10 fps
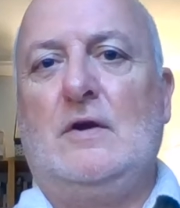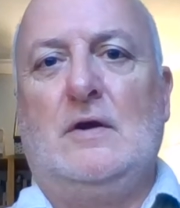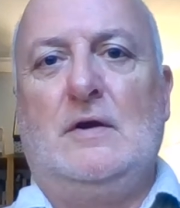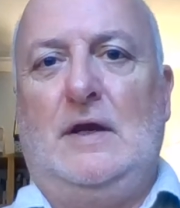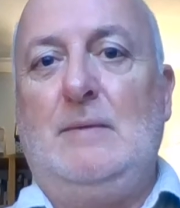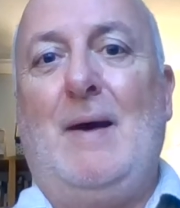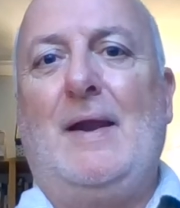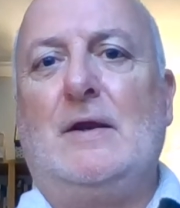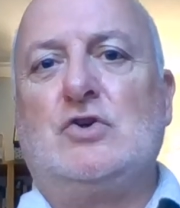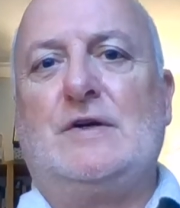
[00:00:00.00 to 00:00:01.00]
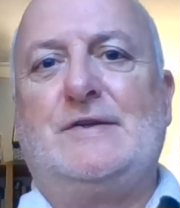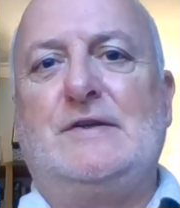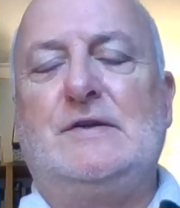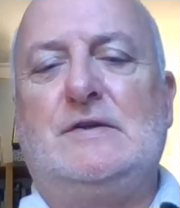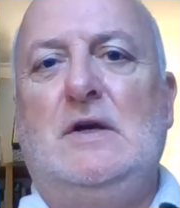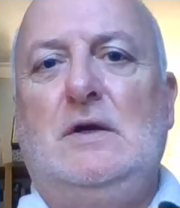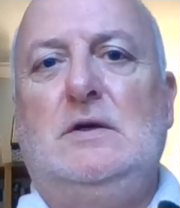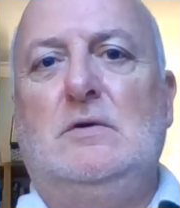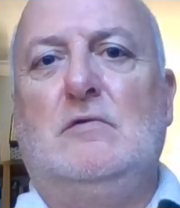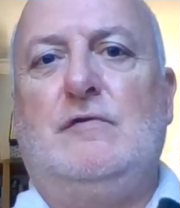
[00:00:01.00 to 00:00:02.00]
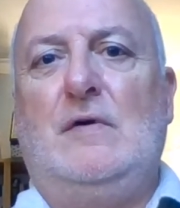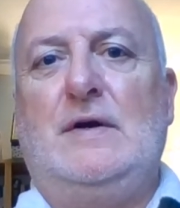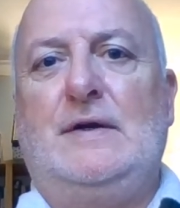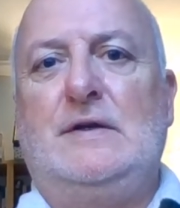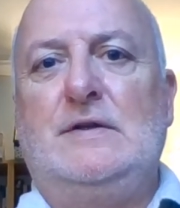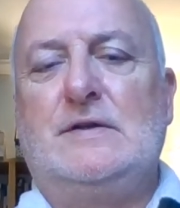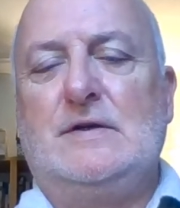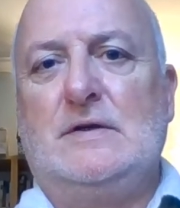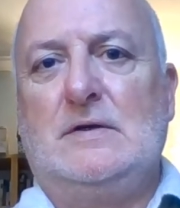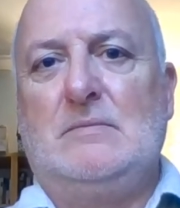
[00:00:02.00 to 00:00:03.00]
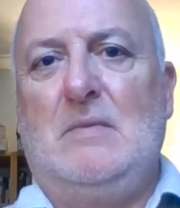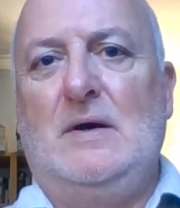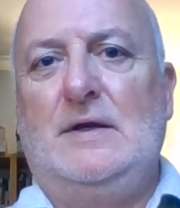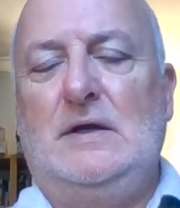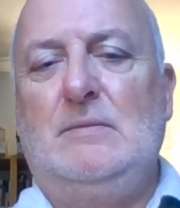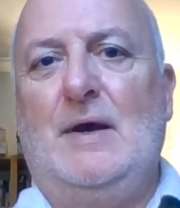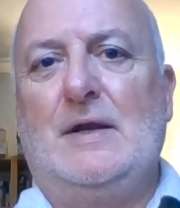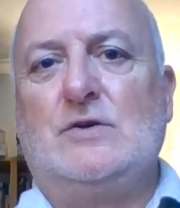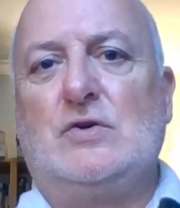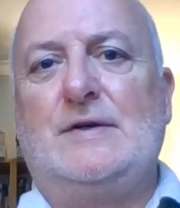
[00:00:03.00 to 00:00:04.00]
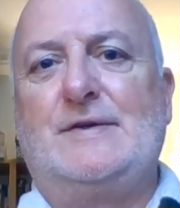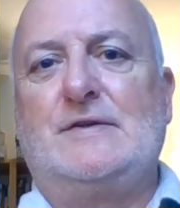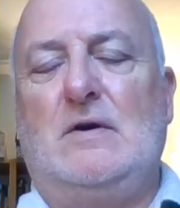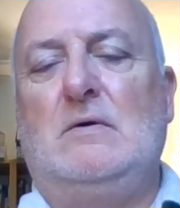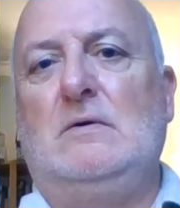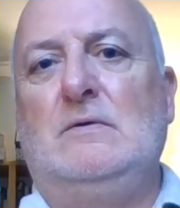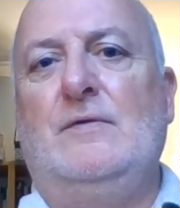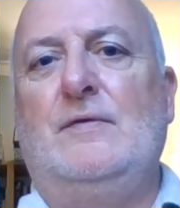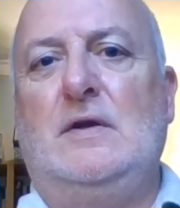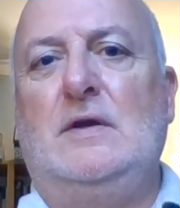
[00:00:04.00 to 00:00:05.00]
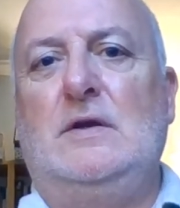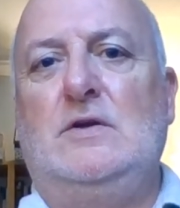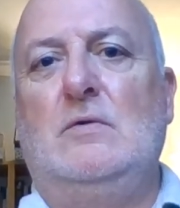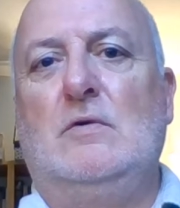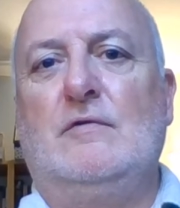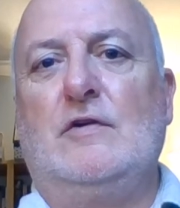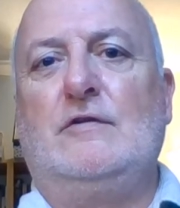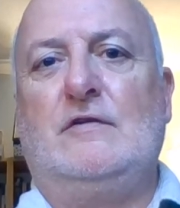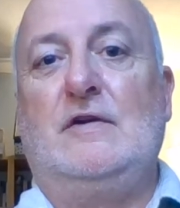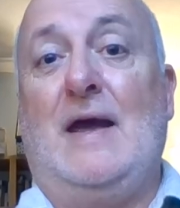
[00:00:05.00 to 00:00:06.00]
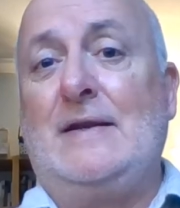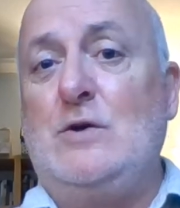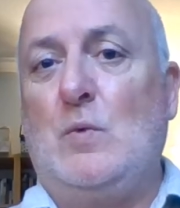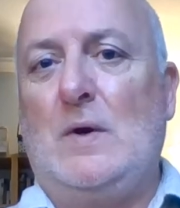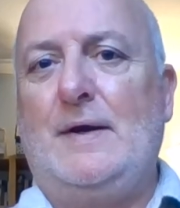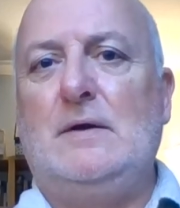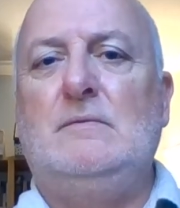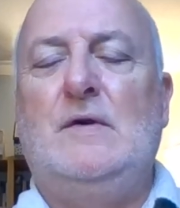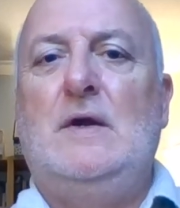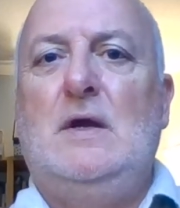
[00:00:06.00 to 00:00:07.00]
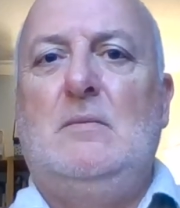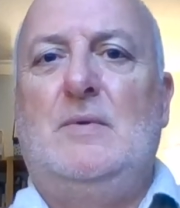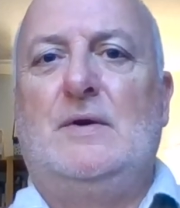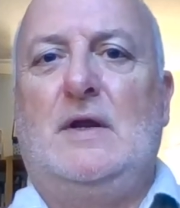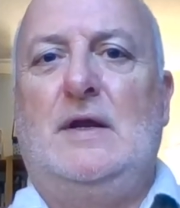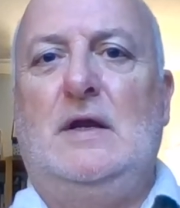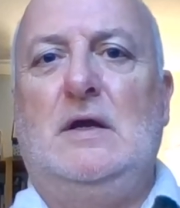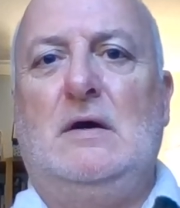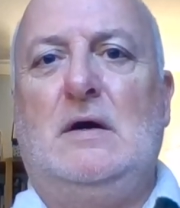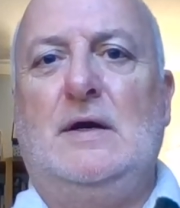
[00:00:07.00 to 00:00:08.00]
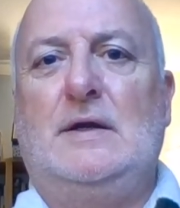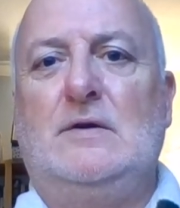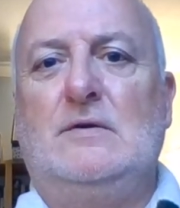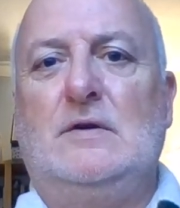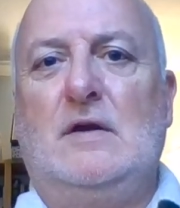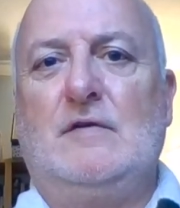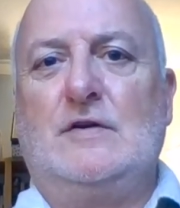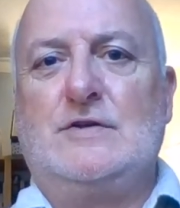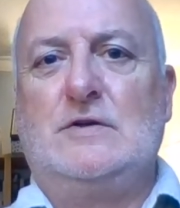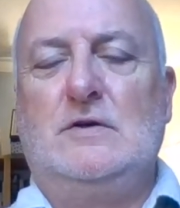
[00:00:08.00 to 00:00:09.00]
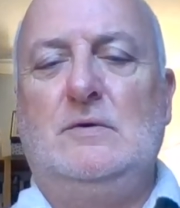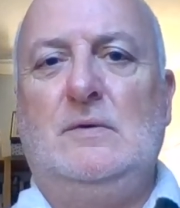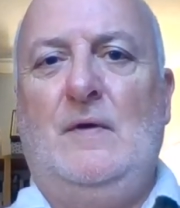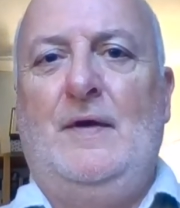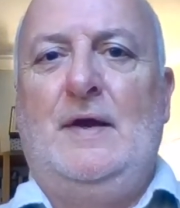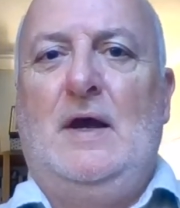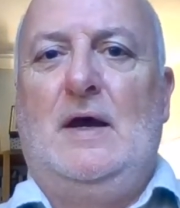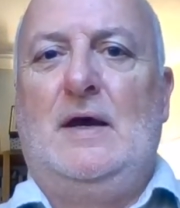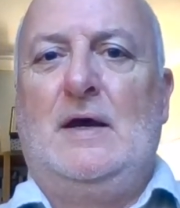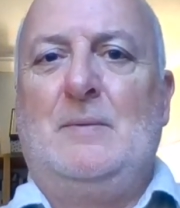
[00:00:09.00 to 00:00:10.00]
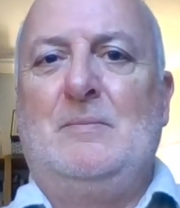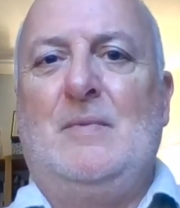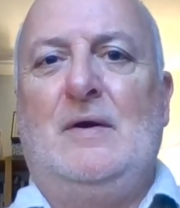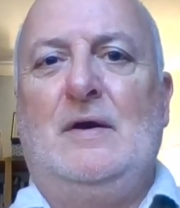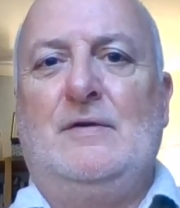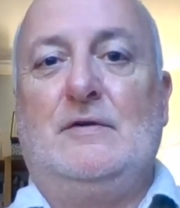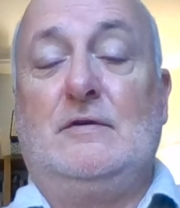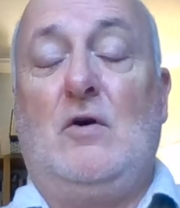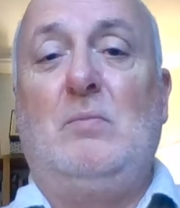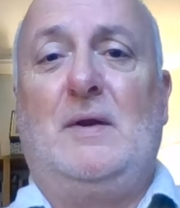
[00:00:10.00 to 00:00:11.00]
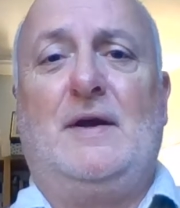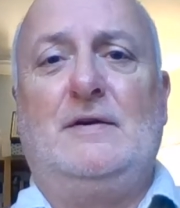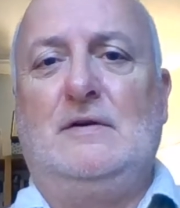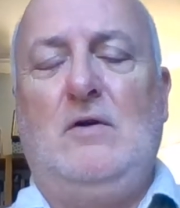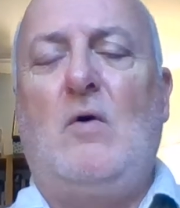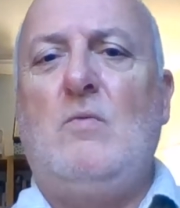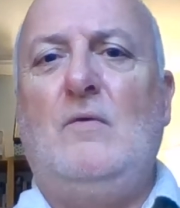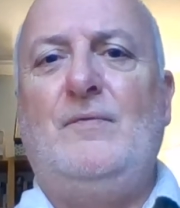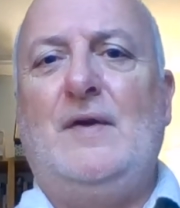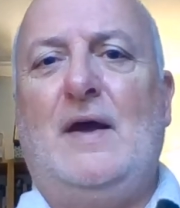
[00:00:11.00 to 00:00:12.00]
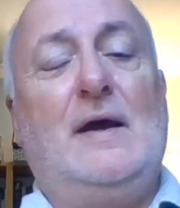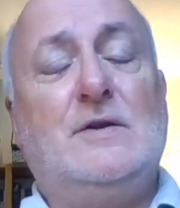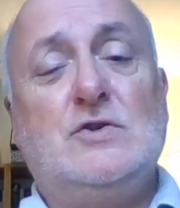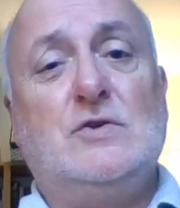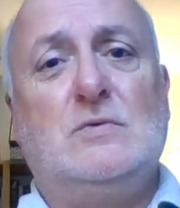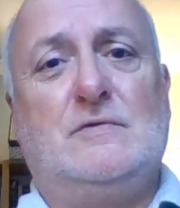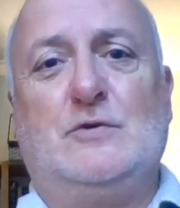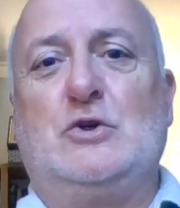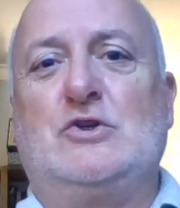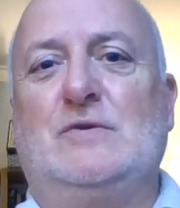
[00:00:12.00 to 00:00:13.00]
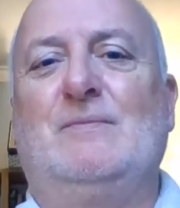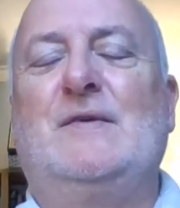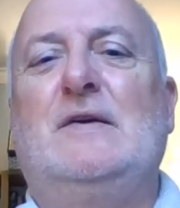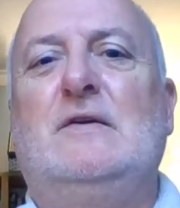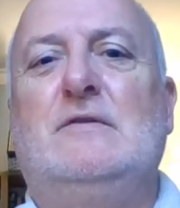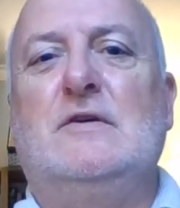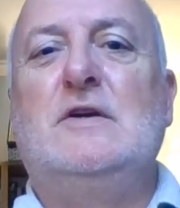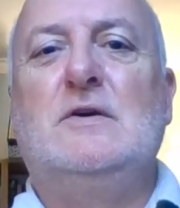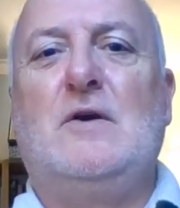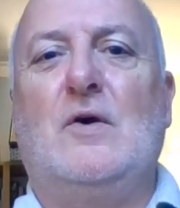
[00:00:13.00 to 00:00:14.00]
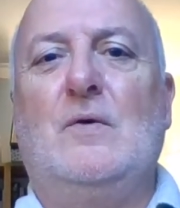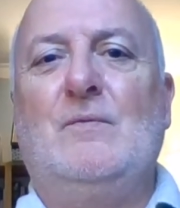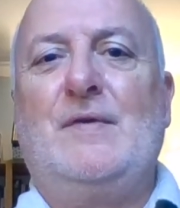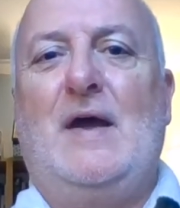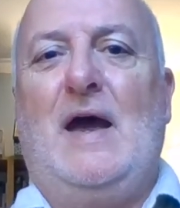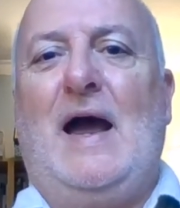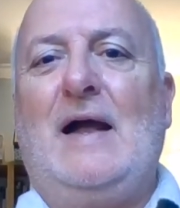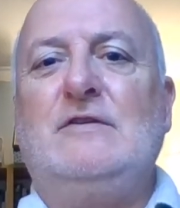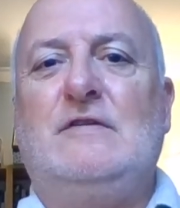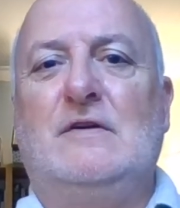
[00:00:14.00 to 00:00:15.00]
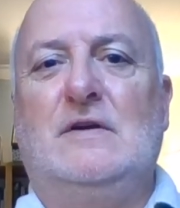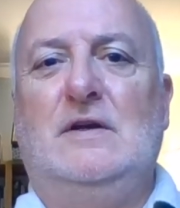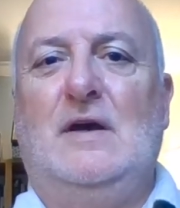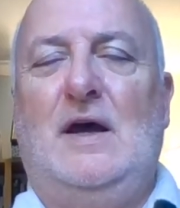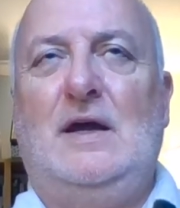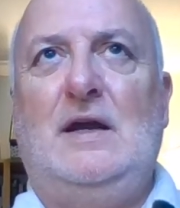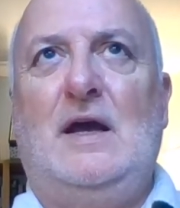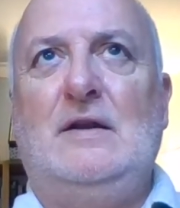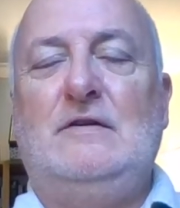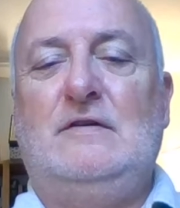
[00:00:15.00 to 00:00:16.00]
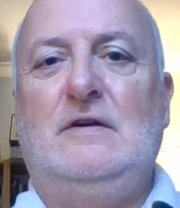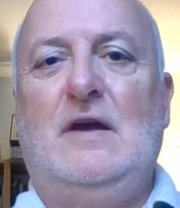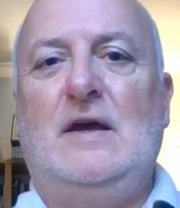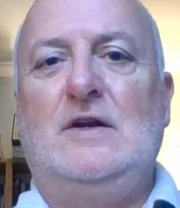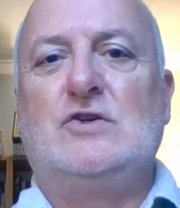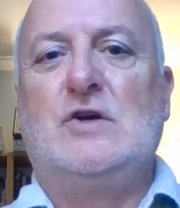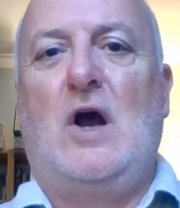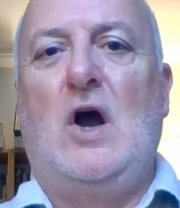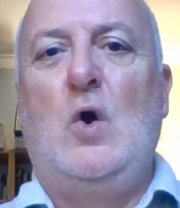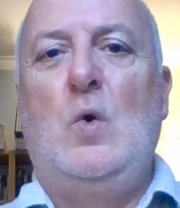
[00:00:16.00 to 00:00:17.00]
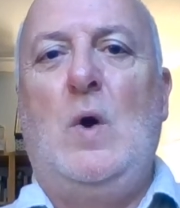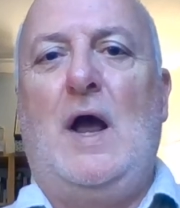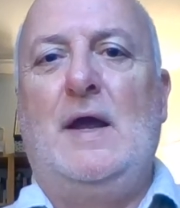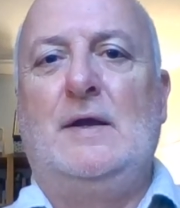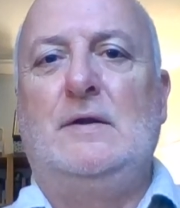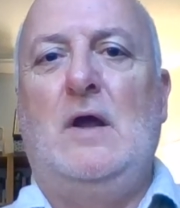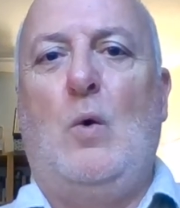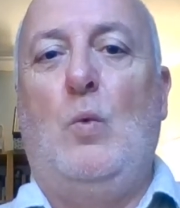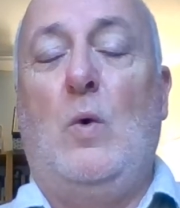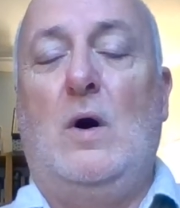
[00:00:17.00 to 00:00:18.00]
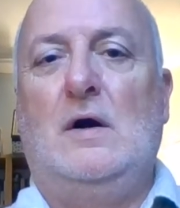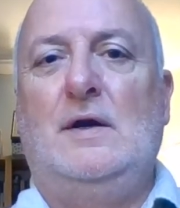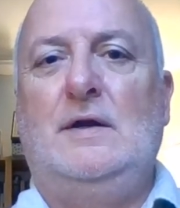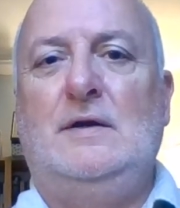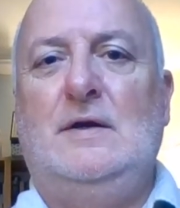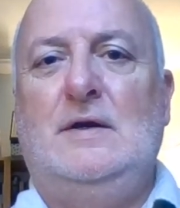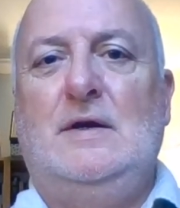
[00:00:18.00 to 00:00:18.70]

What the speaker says: email addresses. You'll find my email address on the university annuaire, but here I can give it to you. There's a complicated long one and a short version. So here you go. Anthony, A-N-T-H-O-N-Y,